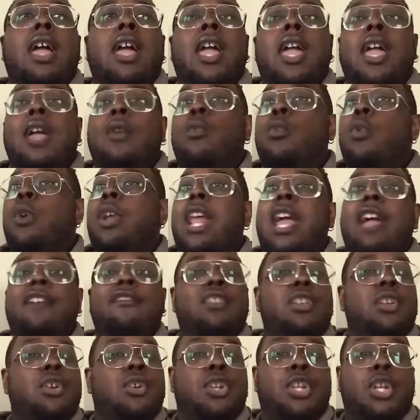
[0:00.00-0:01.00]
whatever
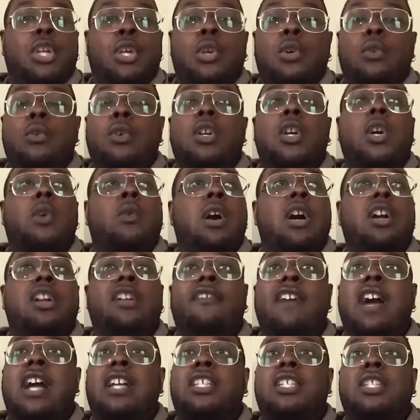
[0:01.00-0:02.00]
you do,
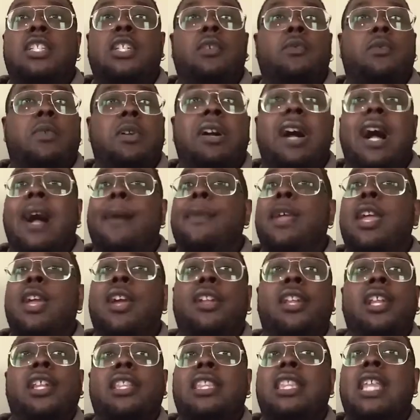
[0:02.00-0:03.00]
coronavirus is still real. I'm
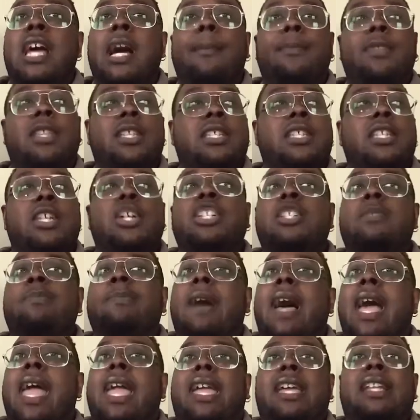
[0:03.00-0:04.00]
hearing that numbers are still
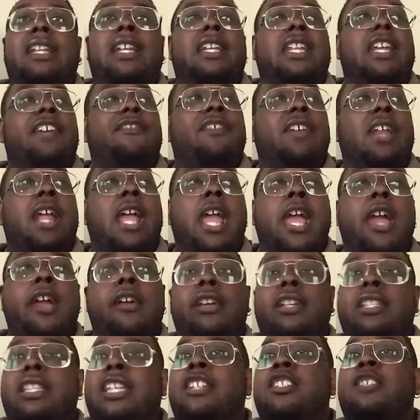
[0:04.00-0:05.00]
spiking in different
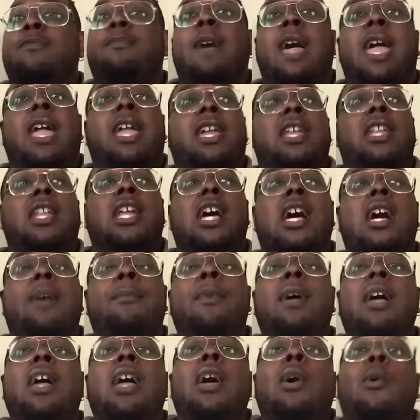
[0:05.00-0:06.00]
areas. They're spiking
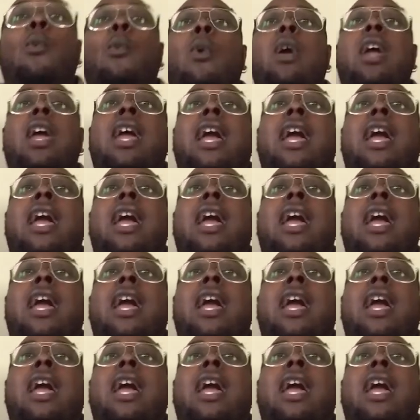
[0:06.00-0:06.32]
up where